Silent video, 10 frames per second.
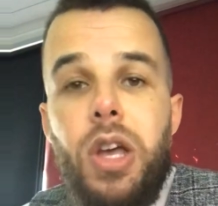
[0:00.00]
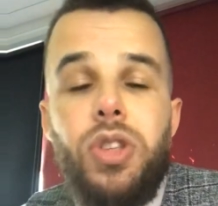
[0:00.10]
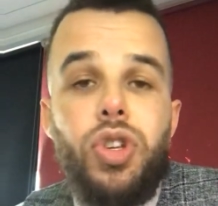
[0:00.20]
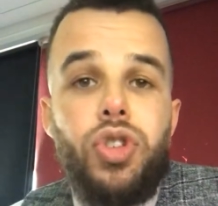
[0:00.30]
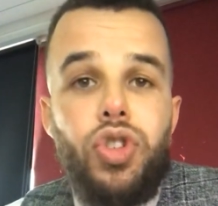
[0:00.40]

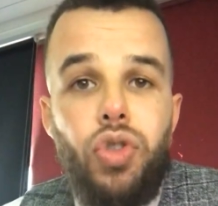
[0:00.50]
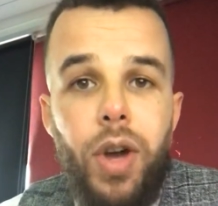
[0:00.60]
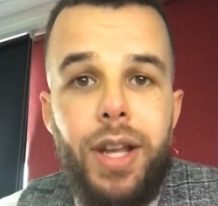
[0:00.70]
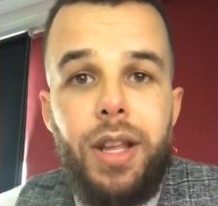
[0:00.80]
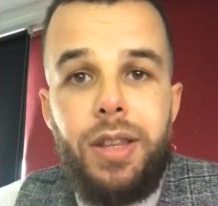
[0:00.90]
to
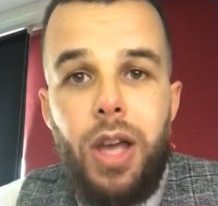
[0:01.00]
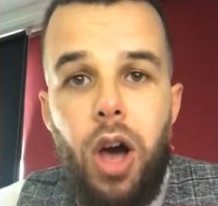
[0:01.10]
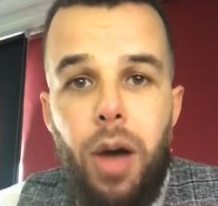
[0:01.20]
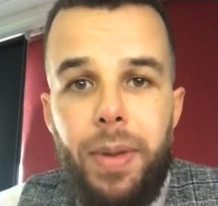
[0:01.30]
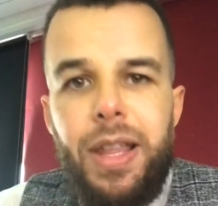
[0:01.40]
join the
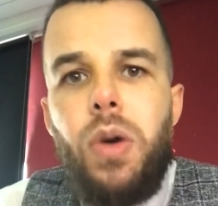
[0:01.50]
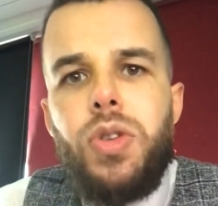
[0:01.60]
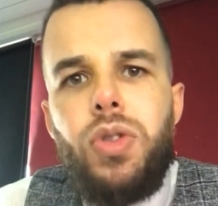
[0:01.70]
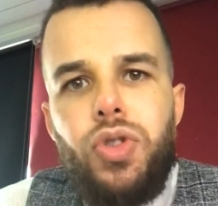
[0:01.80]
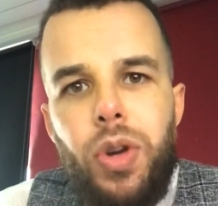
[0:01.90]
army. That was
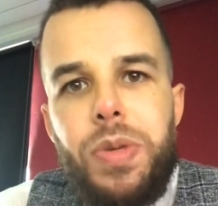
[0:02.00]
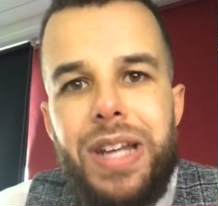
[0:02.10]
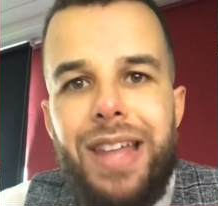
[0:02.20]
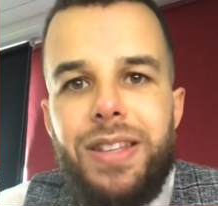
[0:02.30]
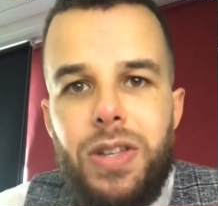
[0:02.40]
conscription
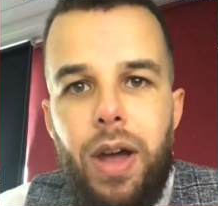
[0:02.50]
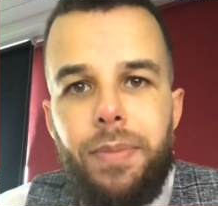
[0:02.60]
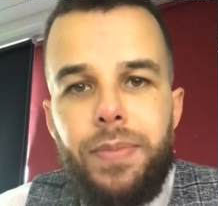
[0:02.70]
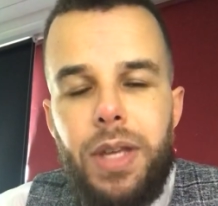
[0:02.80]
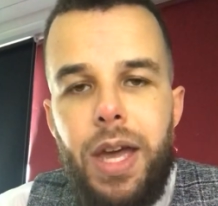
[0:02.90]
at the time,
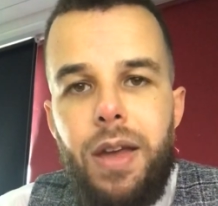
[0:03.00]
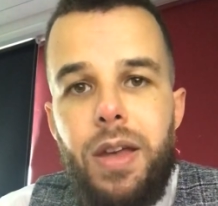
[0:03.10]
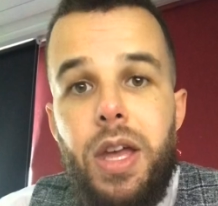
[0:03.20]
yeah?